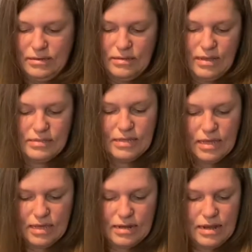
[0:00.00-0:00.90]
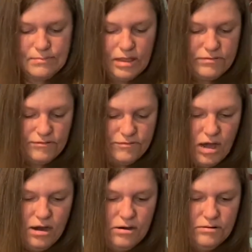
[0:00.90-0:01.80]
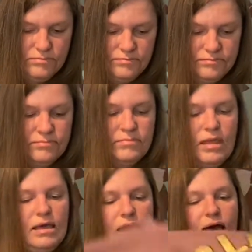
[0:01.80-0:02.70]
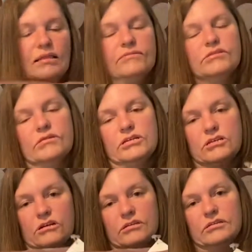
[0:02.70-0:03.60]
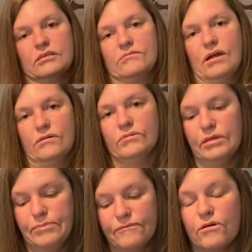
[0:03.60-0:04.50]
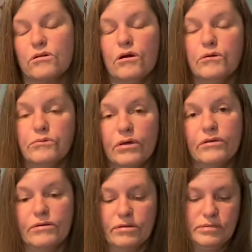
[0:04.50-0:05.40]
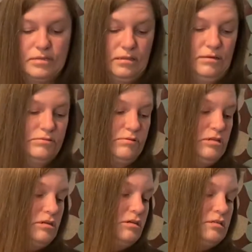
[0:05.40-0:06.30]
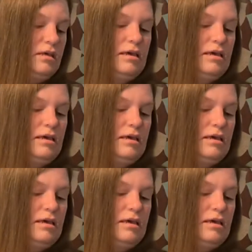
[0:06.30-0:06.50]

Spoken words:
Like I said, I'm loving fall. I love sweatshirts. That's why I really prefer cold weather, because I love sweatshirts.